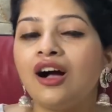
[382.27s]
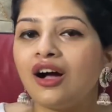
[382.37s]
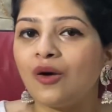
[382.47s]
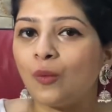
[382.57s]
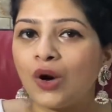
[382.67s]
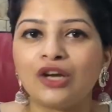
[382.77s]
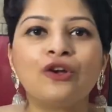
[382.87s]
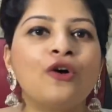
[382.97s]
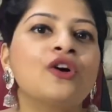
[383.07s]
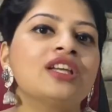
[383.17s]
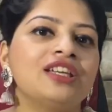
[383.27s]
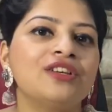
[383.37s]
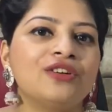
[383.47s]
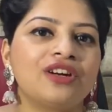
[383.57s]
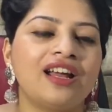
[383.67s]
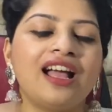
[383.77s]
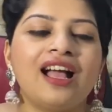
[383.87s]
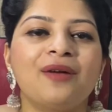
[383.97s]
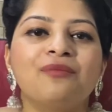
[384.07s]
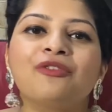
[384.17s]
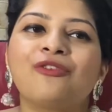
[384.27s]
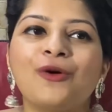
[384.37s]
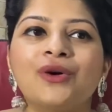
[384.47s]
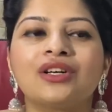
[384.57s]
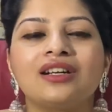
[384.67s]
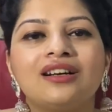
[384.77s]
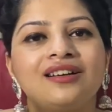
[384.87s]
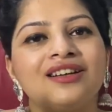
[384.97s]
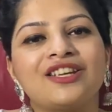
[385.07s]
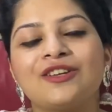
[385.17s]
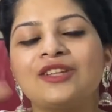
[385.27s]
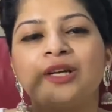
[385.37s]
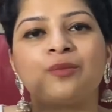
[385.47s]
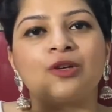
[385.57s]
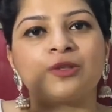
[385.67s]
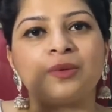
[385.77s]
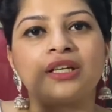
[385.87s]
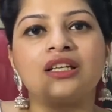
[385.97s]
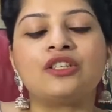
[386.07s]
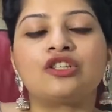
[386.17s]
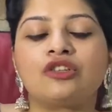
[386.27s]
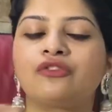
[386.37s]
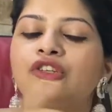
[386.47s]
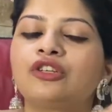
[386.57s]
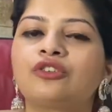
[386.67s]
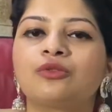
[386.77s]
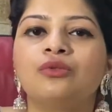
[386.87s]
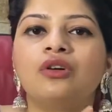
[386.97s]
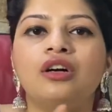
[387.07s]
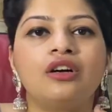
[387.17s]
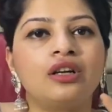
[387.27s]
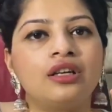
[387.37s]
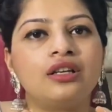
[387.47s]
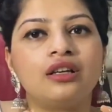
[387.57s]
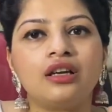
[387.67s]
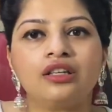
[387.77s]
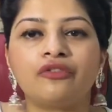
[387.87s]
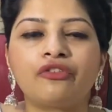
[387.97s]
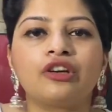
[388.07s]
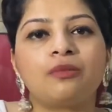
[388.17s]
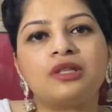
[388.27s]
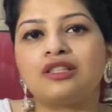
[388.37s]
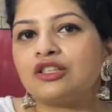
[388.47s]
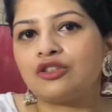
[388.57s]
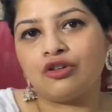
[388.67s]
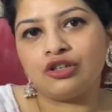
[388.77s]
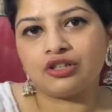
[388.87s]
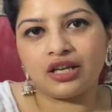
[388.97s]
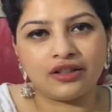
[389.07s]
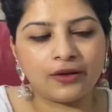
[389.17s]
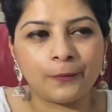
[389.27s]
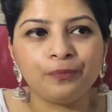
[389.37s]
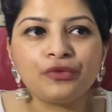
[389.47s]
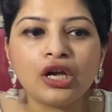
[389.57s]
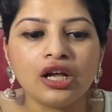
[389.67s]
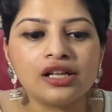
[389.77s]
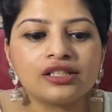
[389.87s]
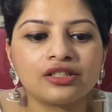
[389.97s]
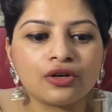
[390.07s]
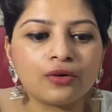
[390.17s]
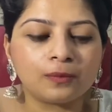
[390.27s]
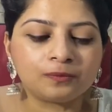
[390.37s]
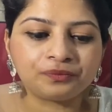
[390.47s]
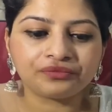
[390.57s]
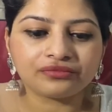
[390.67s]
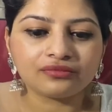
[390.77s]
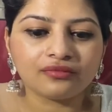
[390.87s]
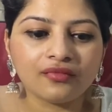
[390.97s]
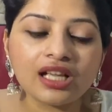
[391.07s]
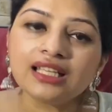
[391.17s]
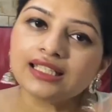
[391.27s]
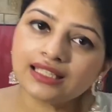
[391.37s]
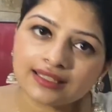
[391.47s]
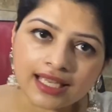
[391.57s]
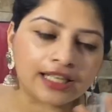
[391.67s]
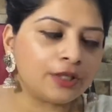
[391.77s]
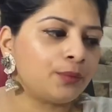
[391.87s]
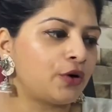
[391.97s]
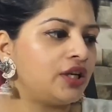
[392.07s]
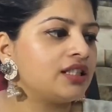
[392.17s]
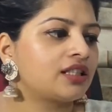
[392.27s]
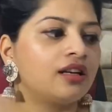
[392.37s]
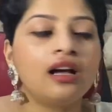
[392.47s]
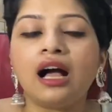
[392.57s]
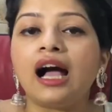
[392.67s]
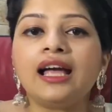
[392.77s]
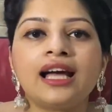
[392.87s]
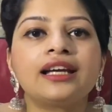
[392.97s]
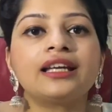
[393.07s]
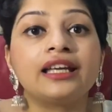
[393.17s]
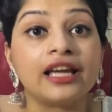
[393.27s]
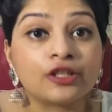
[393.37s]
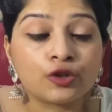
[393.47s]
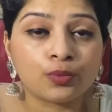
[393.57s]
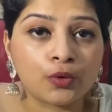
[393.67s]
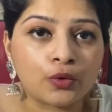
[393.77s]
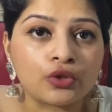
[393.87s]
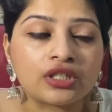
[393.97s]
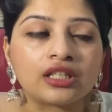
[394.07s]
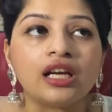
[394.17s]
1 long year. Before, that prospect, he shifted to a different business altogether. So, the second point, I had a guest post